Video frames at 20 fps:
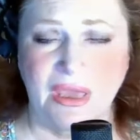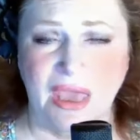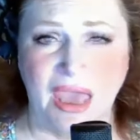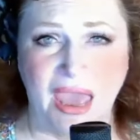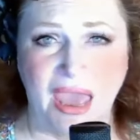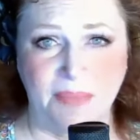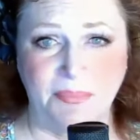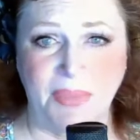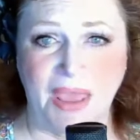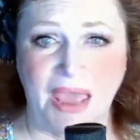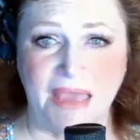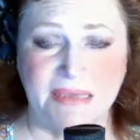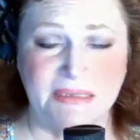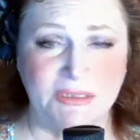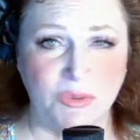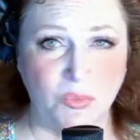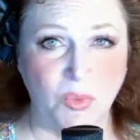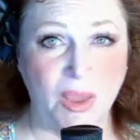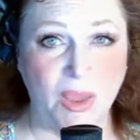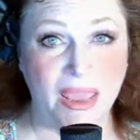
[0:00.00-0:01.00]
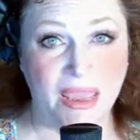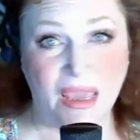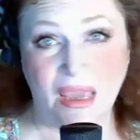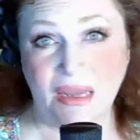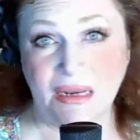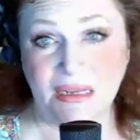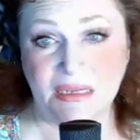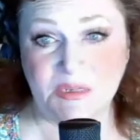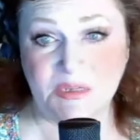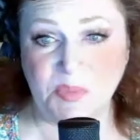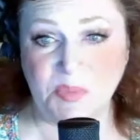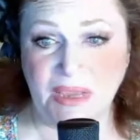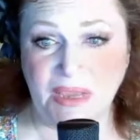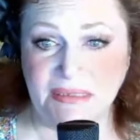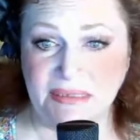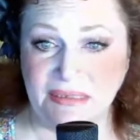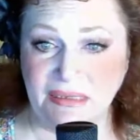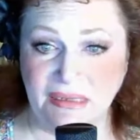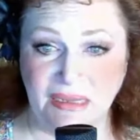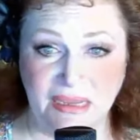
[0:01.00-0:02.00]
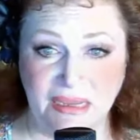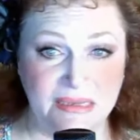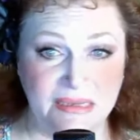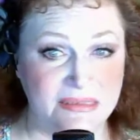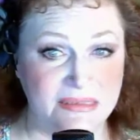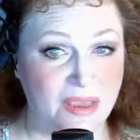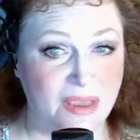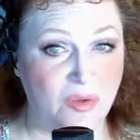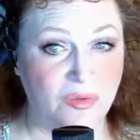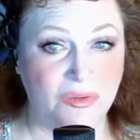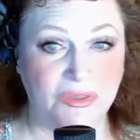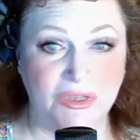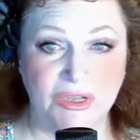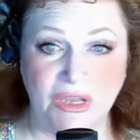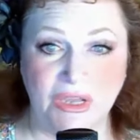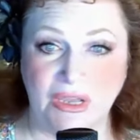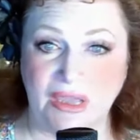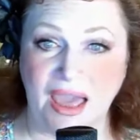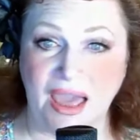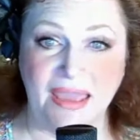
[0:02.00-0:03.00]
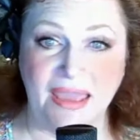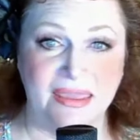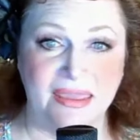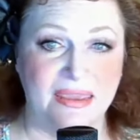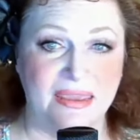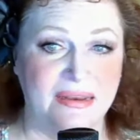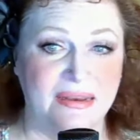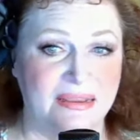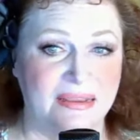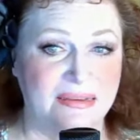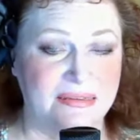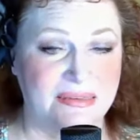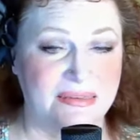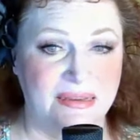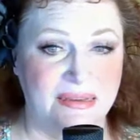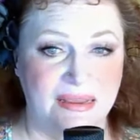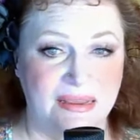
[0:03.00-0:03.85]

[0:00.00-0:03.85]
had passed away unexpectedly. So look, I get it.